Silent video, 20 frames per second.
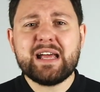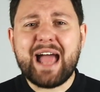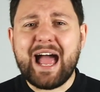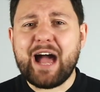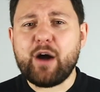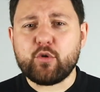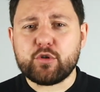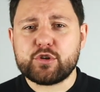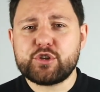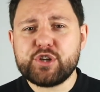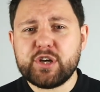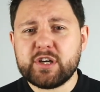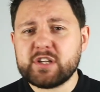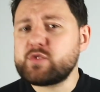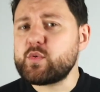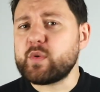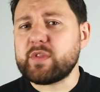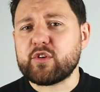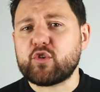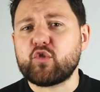our
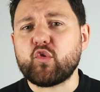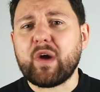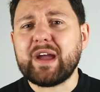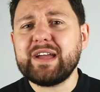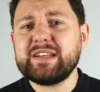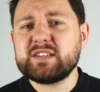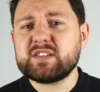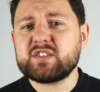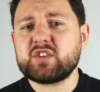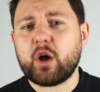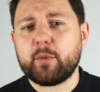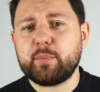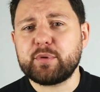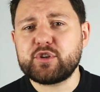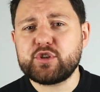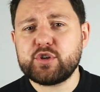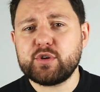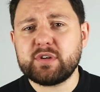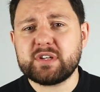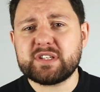church with the greatest
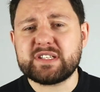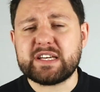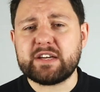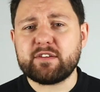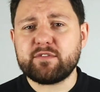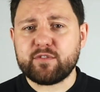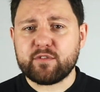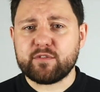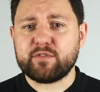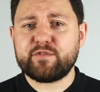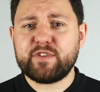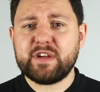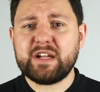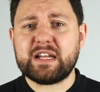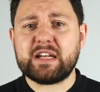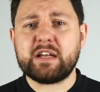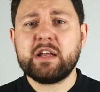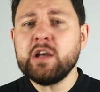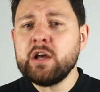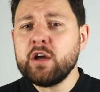opportunity of
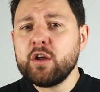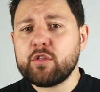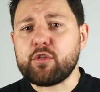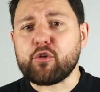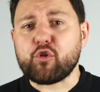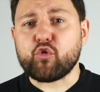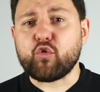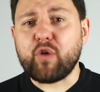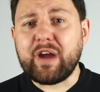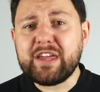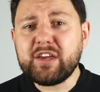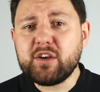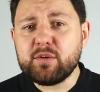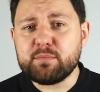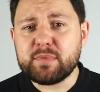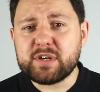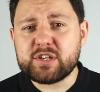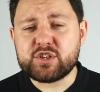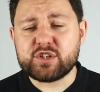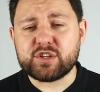fulfilling the Great
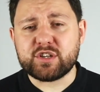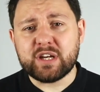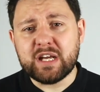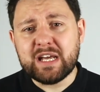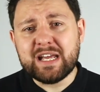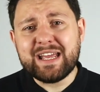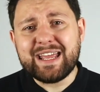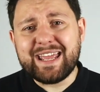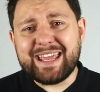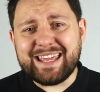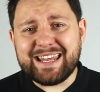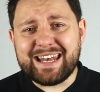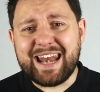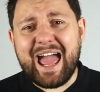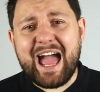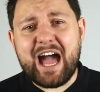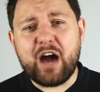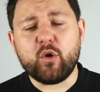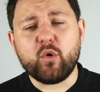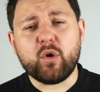Commission in
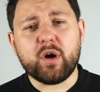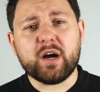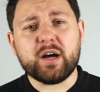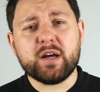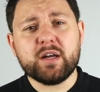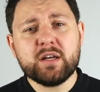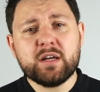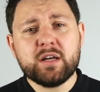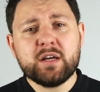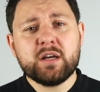our